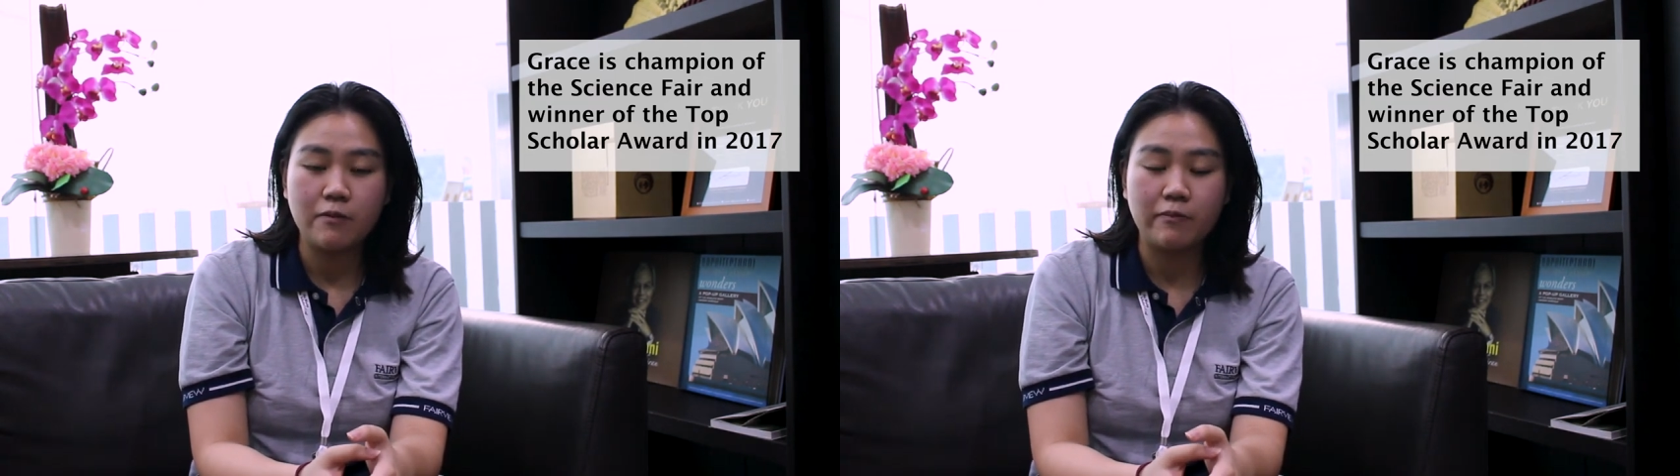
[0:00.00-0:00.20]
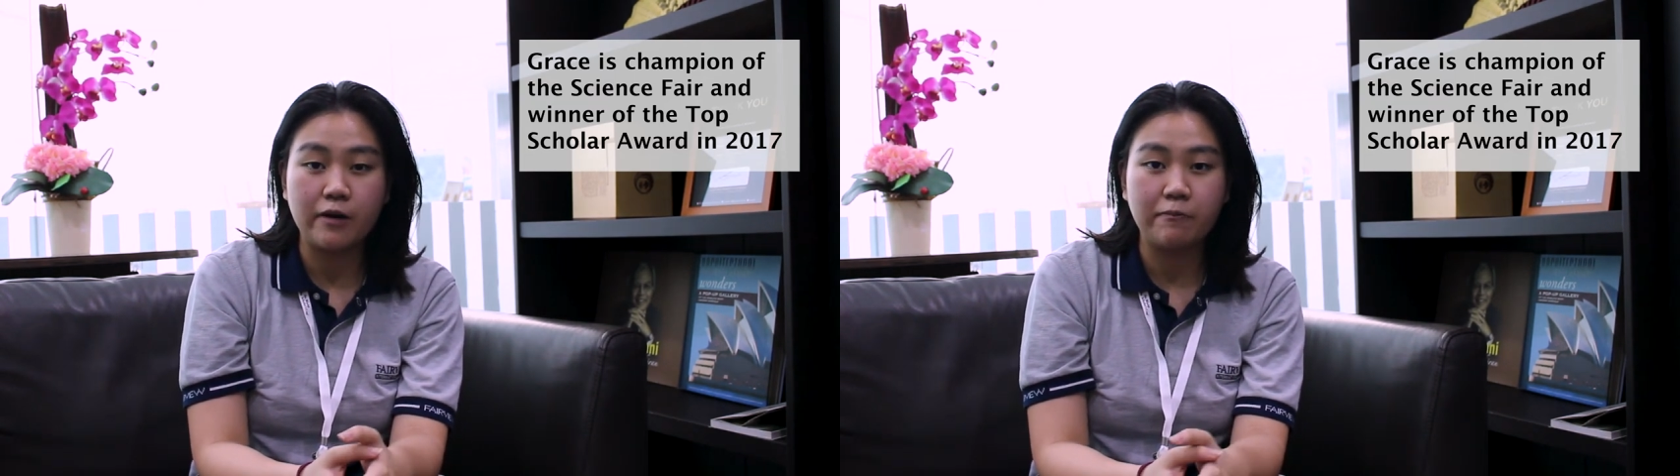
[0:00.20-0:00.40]

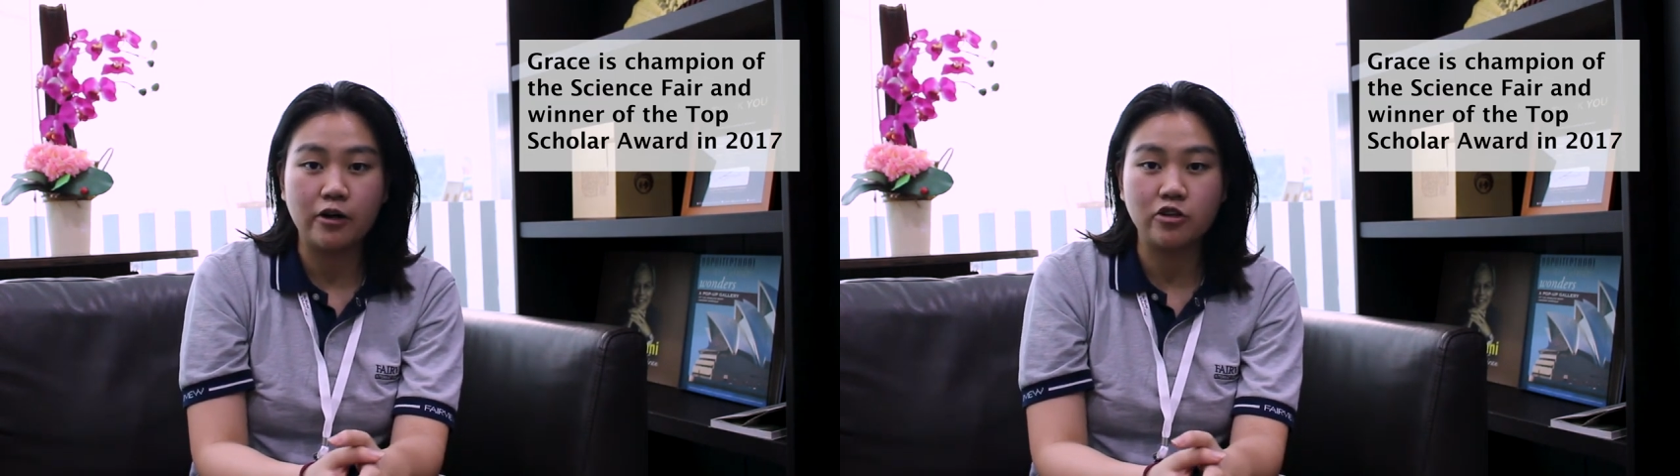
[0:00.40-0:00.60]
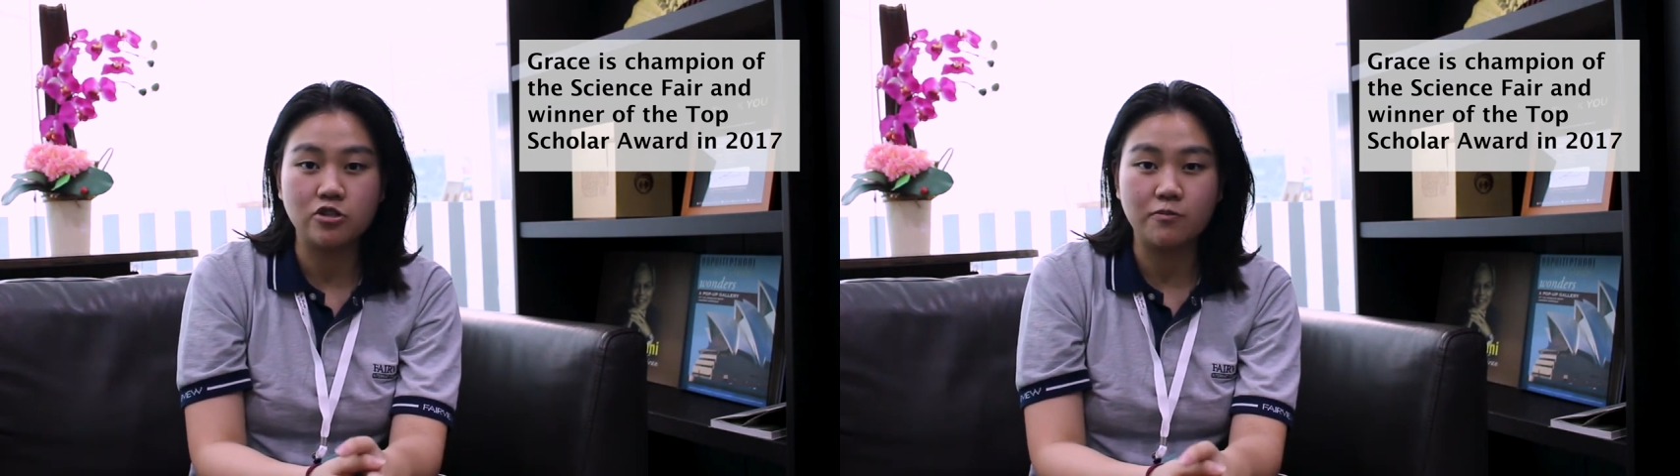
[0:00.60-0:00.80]
my
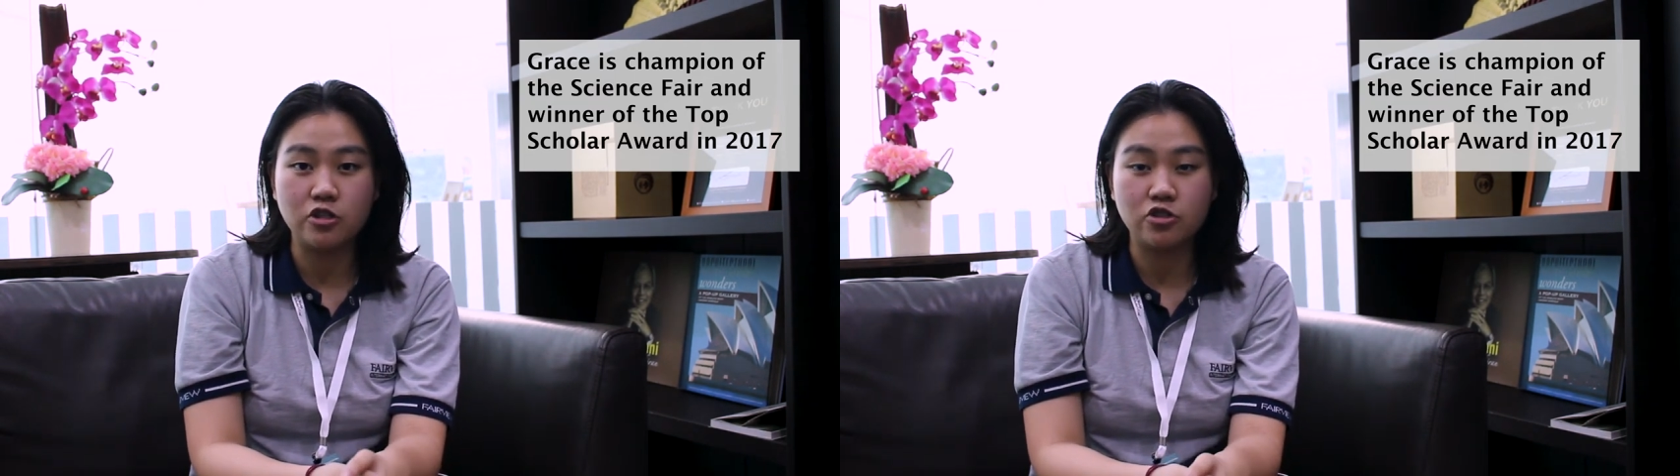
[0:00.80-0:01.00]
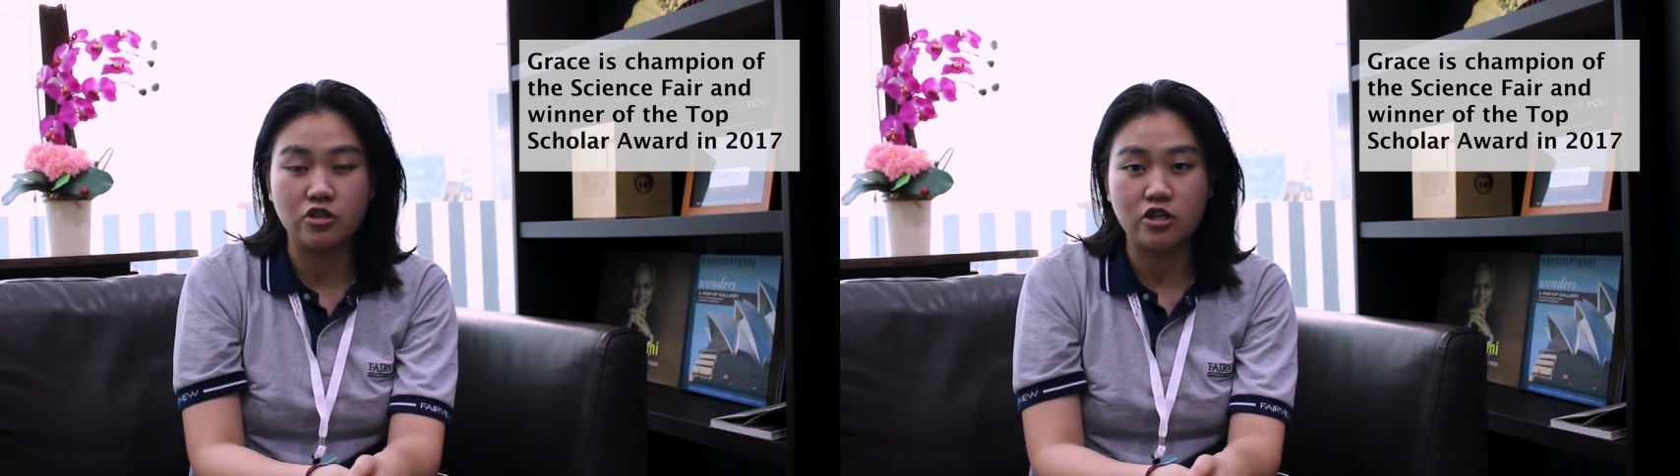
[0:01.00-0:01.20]

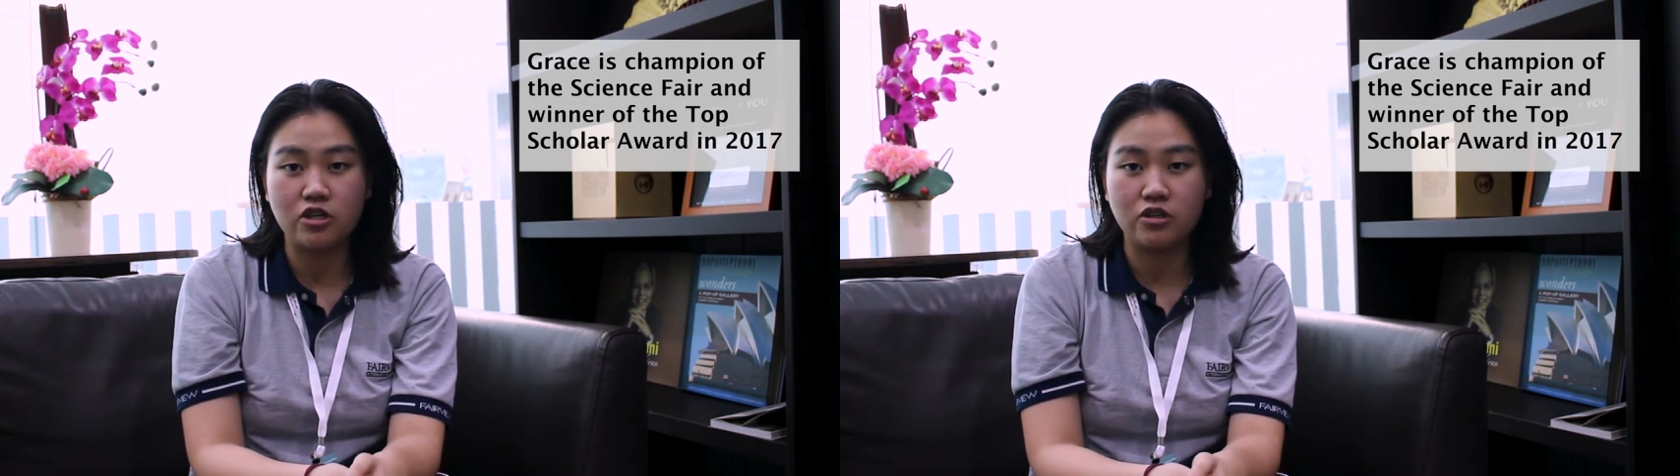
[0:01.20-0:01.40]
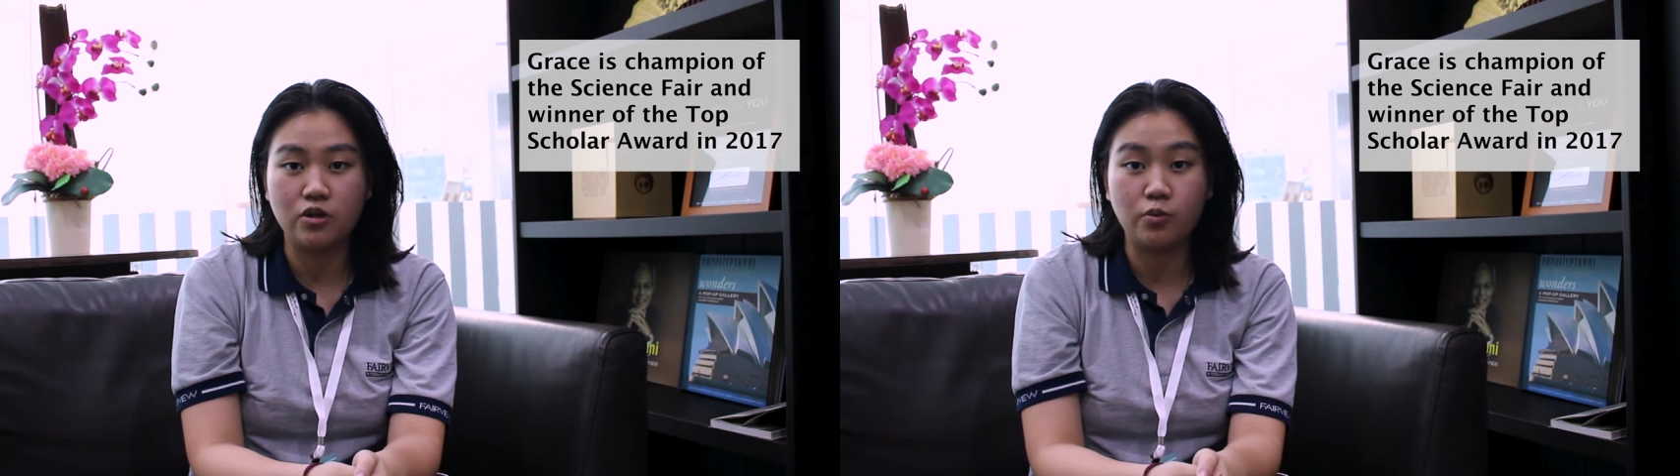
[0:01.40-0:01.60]
participation
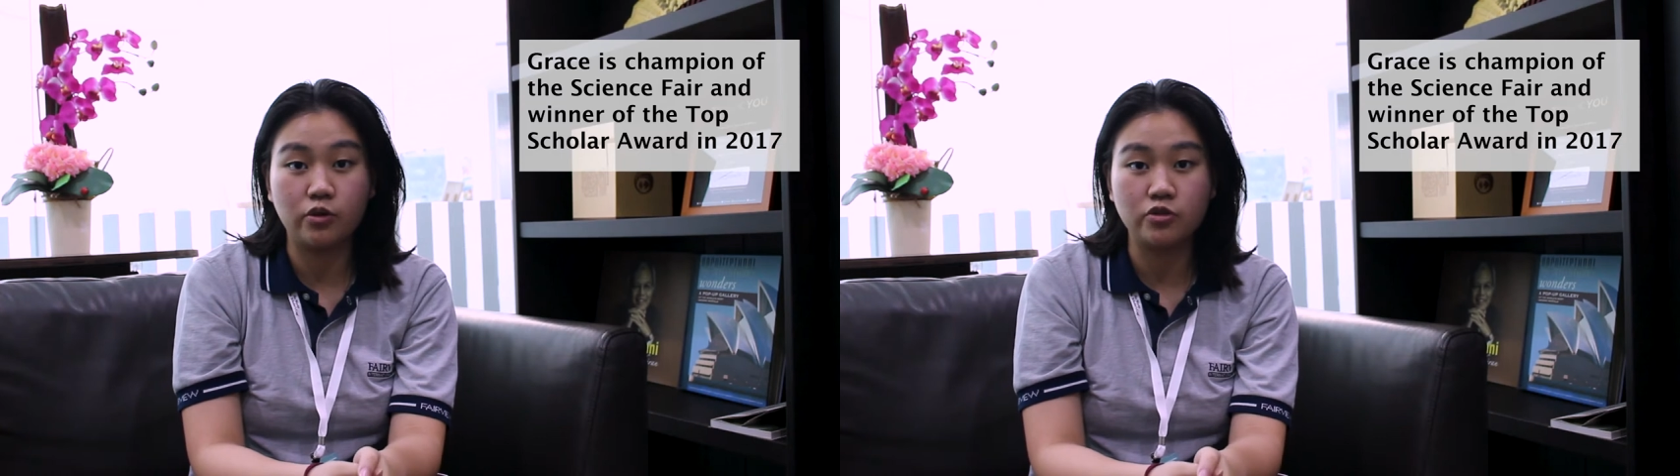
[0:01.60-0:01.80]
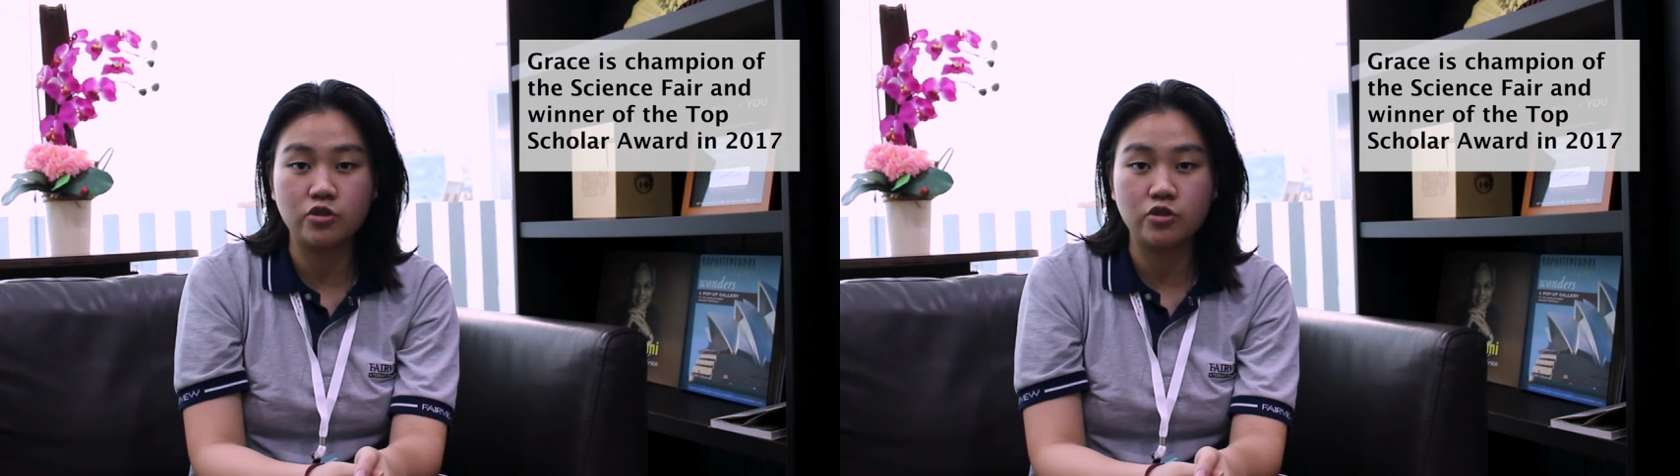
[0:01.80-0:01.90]
in the World